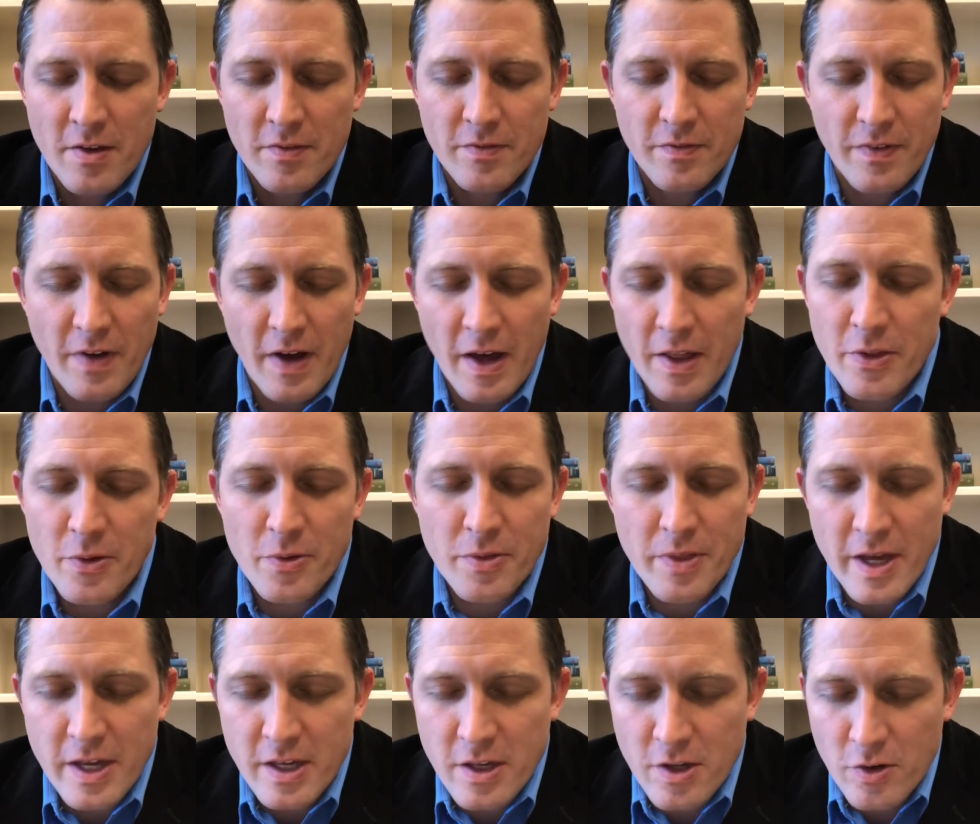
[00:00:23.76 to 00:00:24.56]
Father,
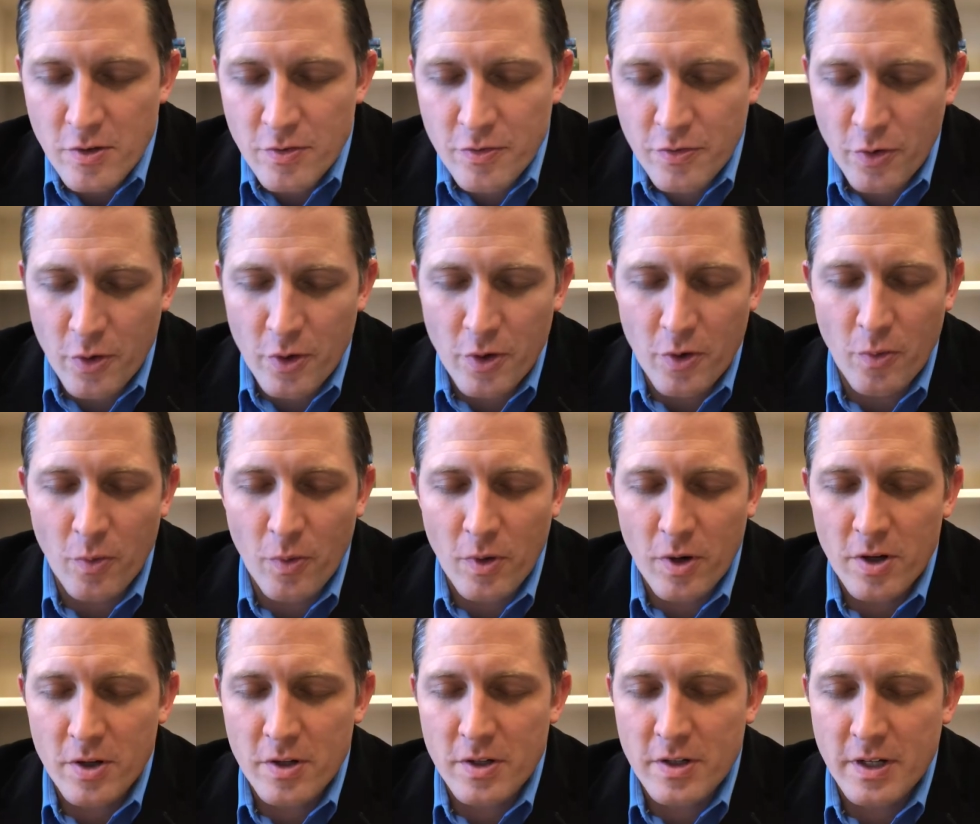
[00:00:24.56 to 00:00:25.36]
thank you for your
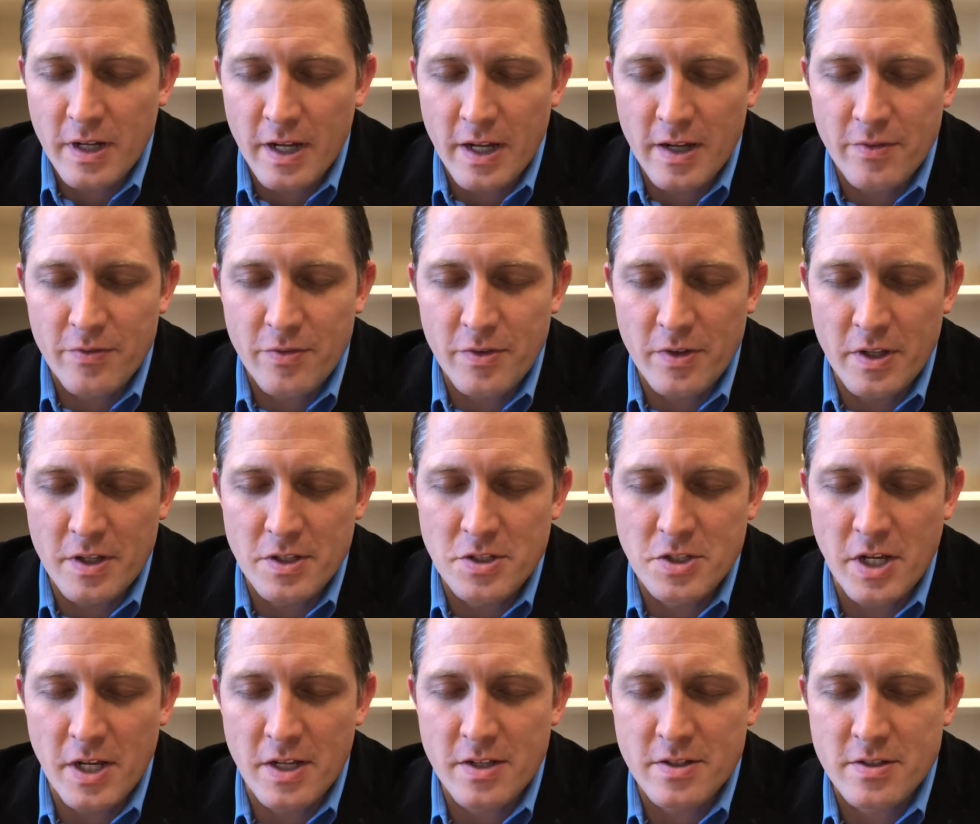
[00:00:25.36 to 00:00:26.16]
word and for the
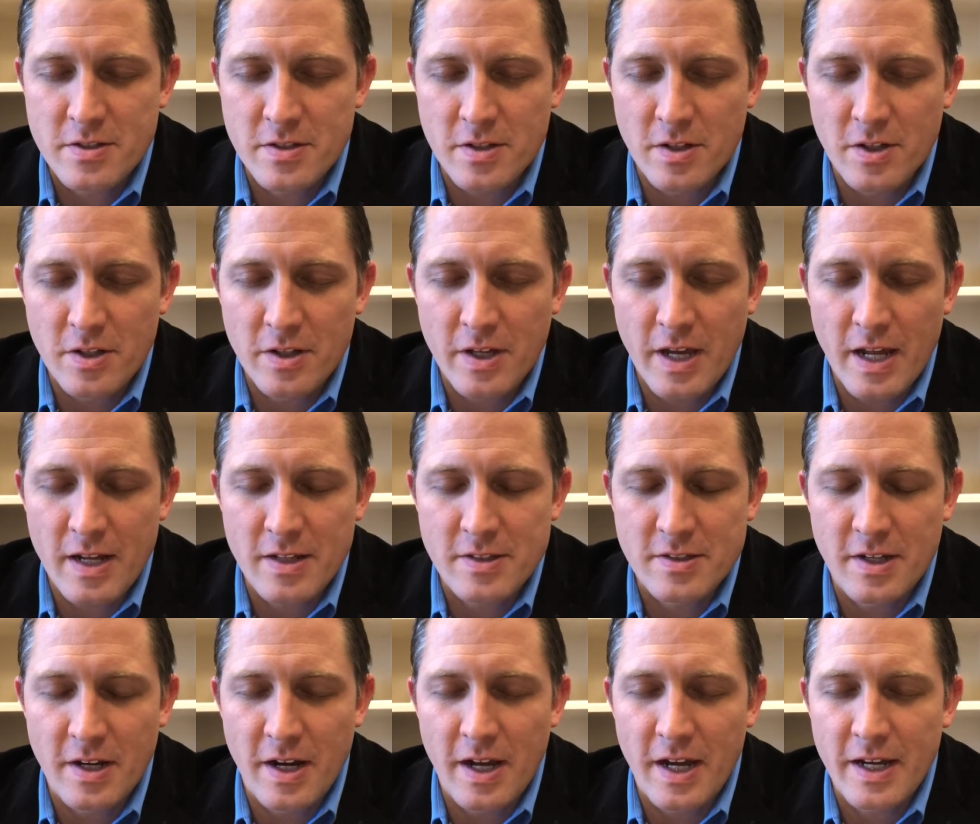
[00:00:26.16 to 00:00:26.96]
chance to look at it
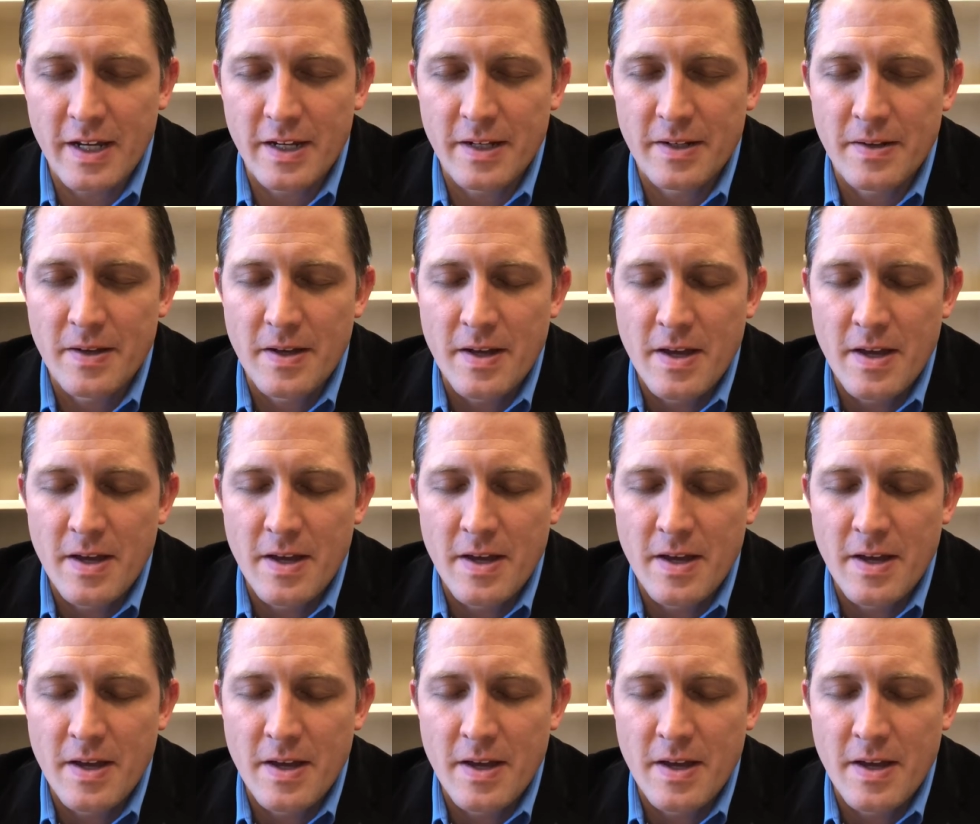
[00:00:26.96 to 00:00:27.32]
tonight.